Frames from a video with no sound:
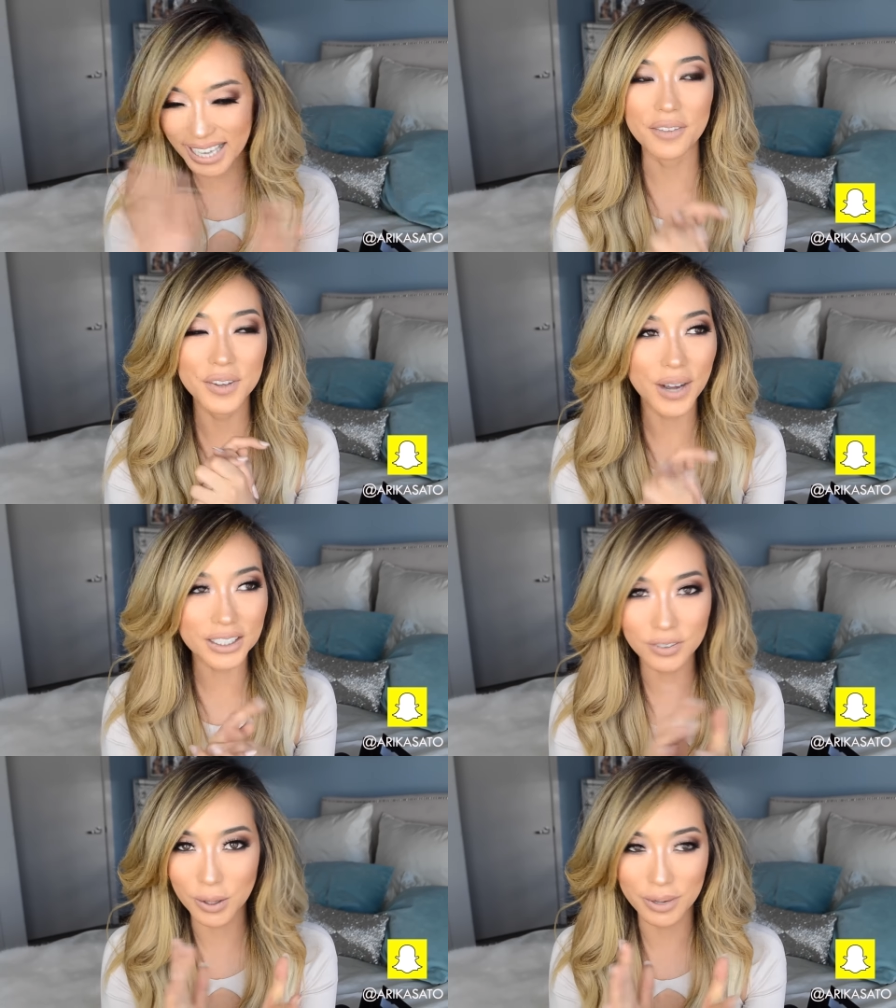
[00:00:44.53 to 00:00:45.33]
If you
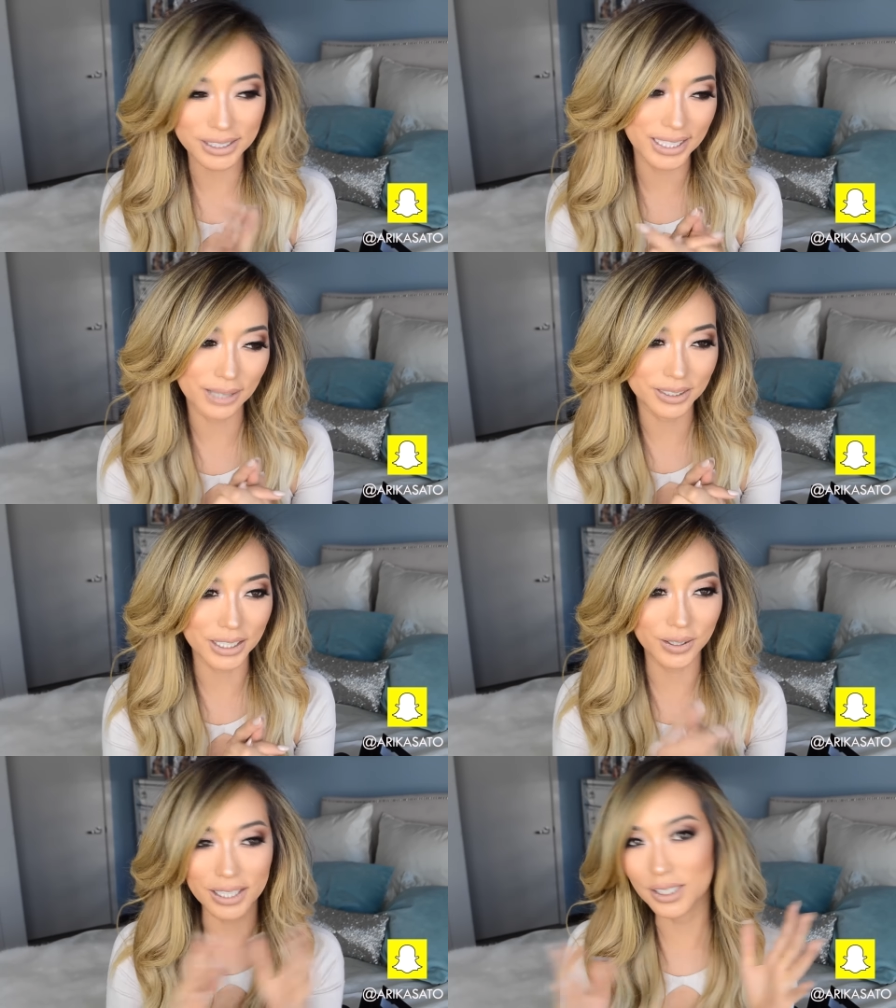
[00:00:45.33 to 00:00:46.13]
guys follow my
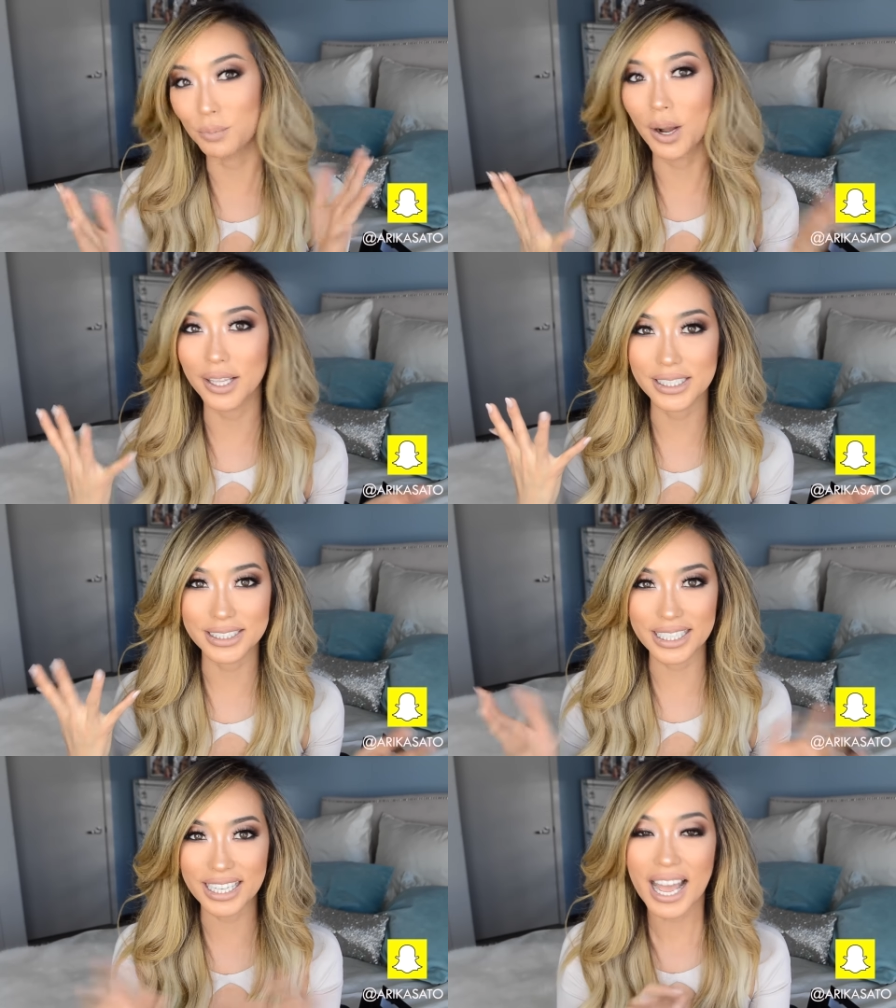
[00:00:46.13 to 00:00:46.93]
Snapchat, you guys have probably
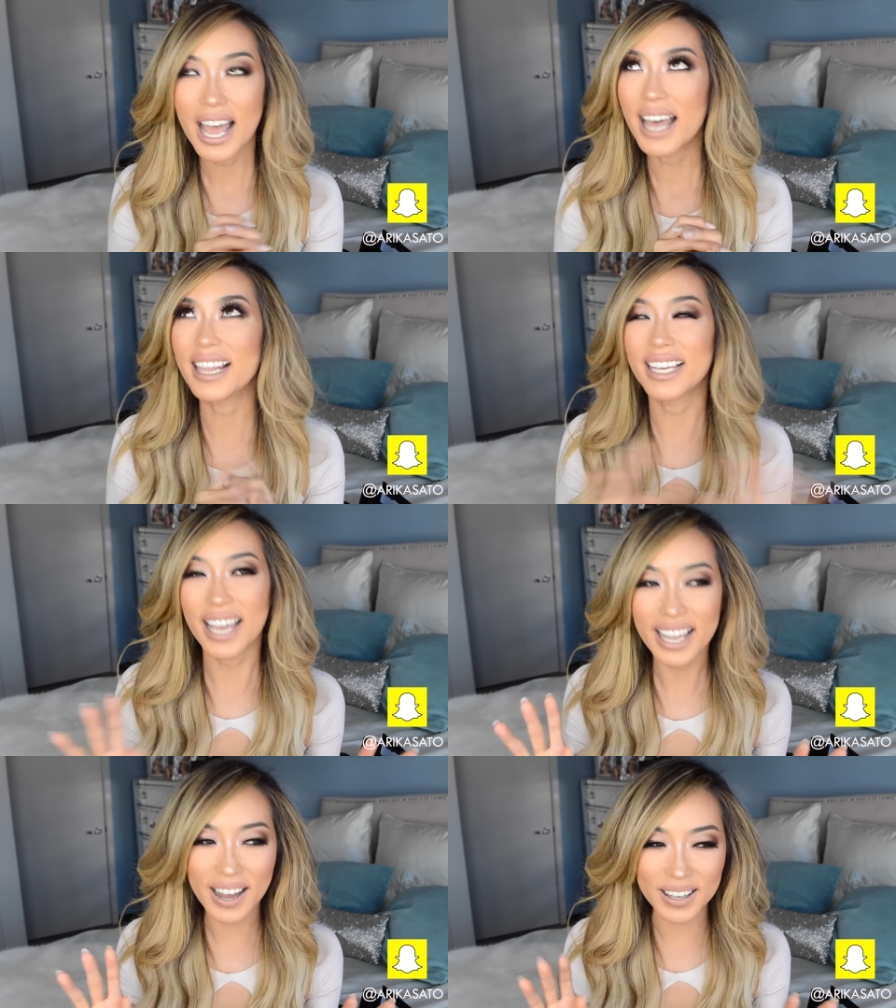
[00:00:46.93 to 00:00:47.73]
seen the
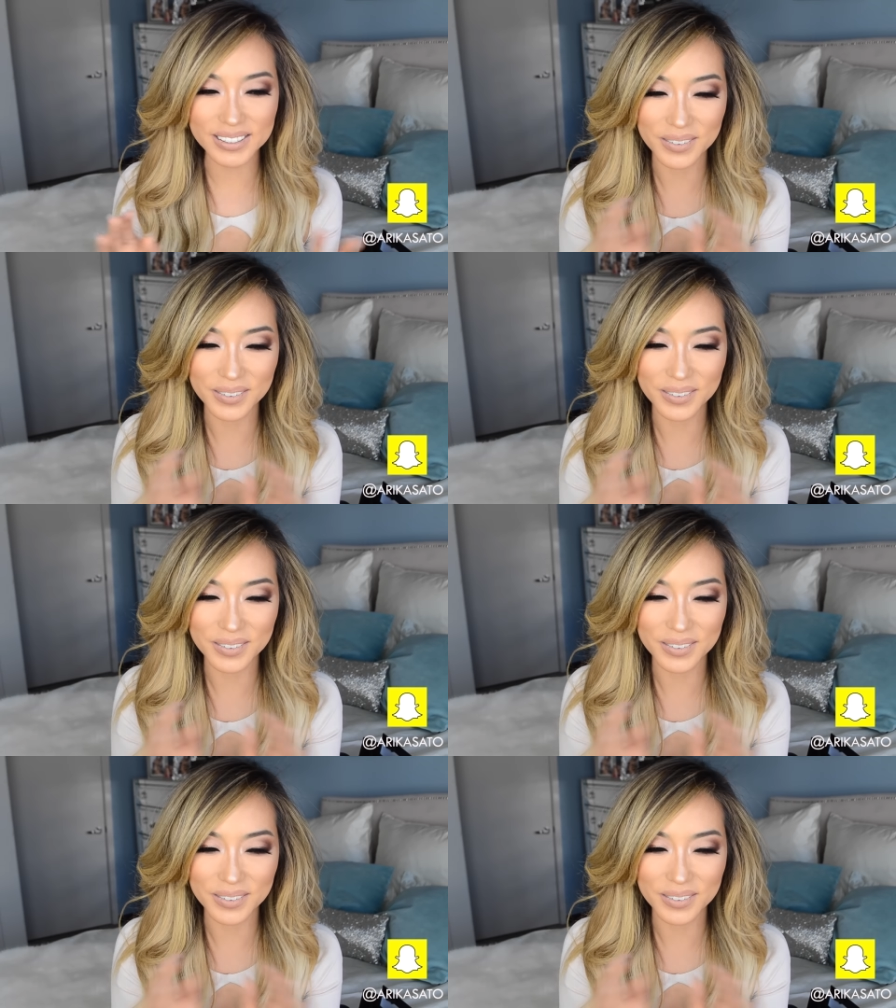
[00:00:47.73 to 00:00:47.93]
chaos